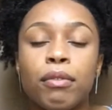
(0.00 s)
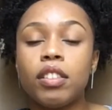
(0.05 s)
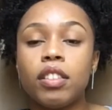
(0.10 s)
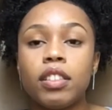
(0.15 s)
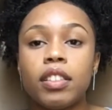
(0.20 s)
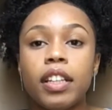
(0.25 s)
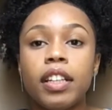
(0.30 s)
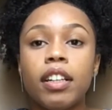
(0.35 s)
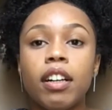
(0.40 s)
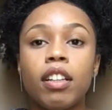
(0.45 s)
To
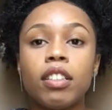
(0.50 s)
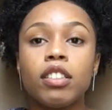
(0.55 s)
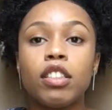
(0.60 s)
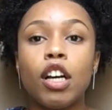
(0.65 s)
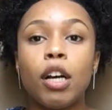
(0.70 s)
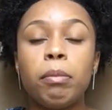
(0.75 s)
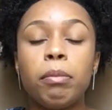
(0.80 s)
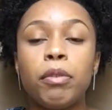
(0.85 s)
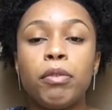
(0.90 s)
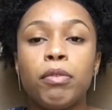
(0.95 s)
stay on
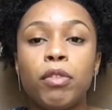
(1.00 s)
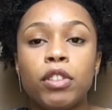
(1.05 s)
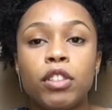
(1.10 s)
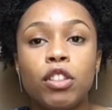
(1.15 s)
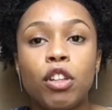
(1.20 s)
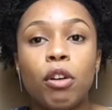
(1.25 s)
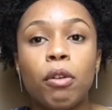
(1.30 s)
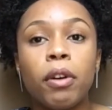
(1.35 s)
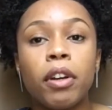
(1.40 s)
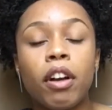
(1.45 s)
top of
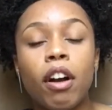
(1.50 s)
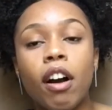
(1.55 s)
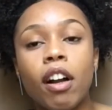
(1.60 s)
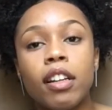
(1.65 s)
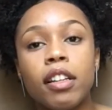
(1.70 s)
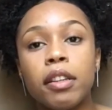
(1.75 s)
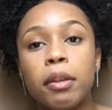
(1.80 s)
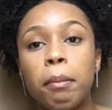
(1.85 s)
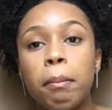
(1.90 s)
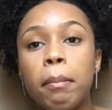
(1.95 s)
what's going
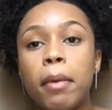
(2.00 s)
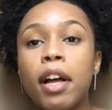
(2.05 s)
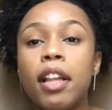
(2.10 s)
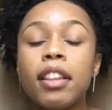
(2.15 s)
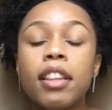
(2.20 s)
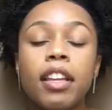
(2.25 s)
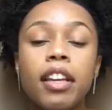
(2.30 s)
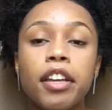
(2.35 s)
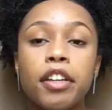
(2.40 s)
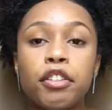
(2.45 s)
on in the
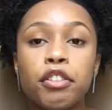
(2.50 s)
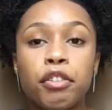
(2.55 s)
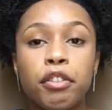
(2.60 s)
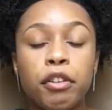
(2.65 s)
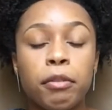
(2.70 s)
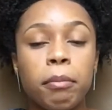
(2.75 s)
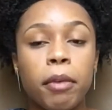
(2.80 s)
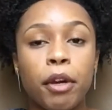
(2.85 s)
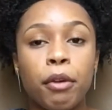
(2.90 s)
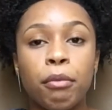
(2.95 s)
month and
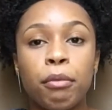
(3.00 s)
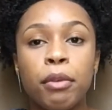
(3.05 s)
during my